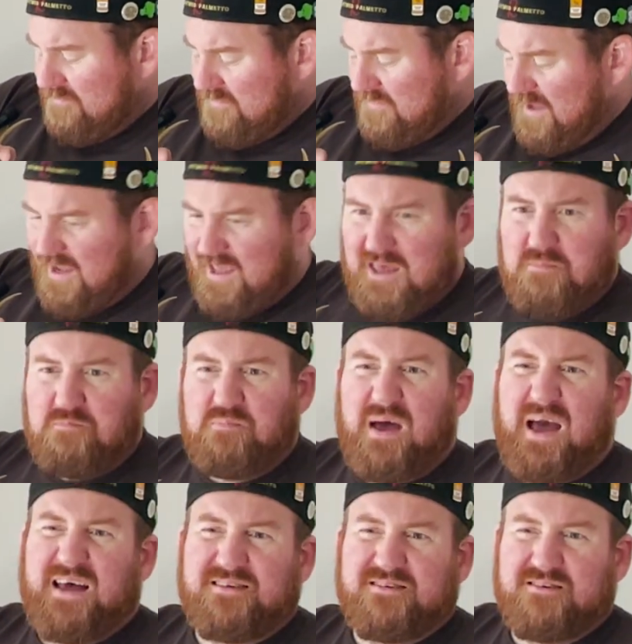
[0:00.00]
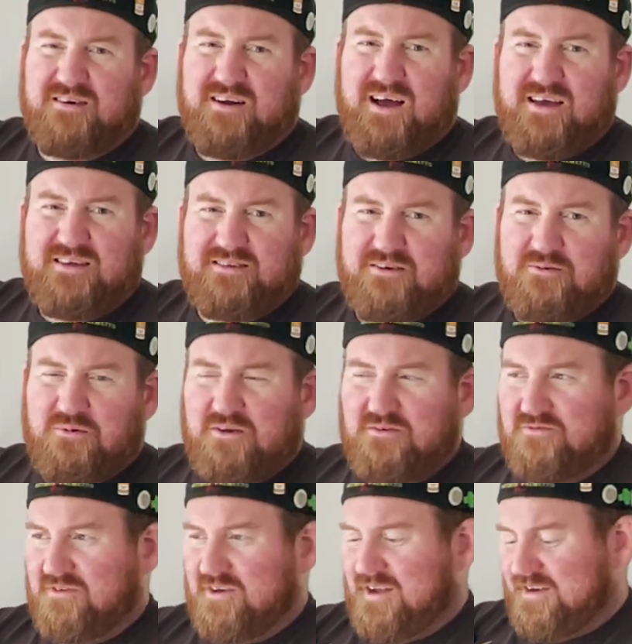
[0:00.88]
I keep bastardizing
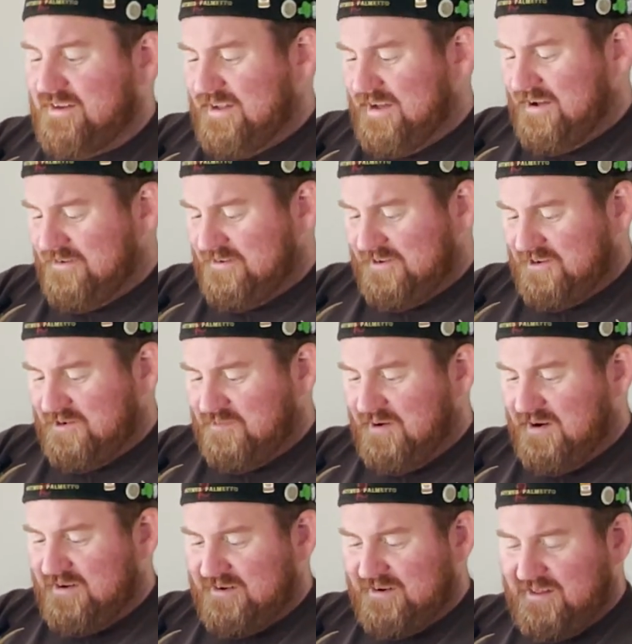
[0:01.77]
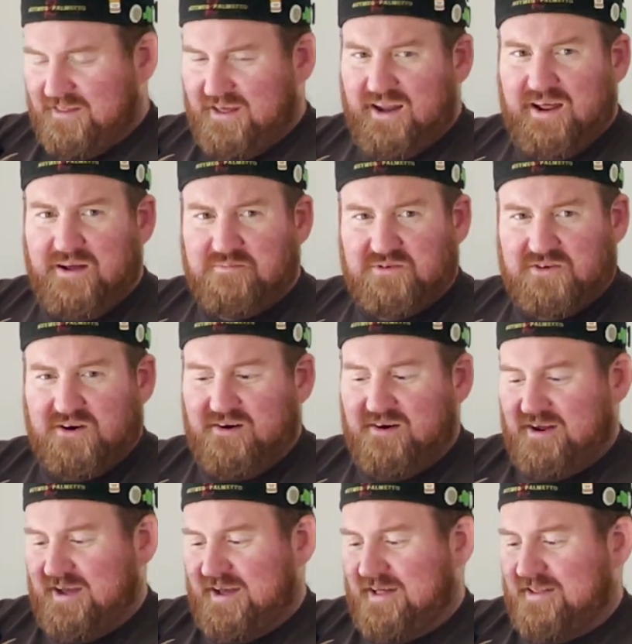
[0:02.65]
One Flight Down's expression on that. I'm
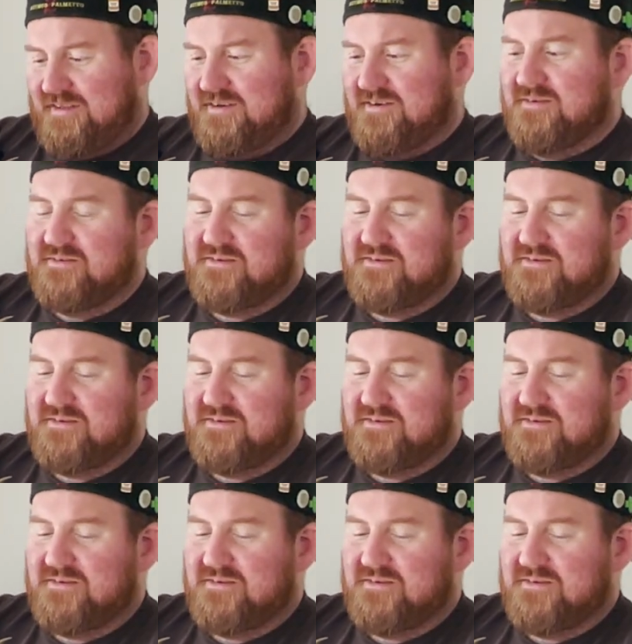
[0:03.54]
sorry, Alan.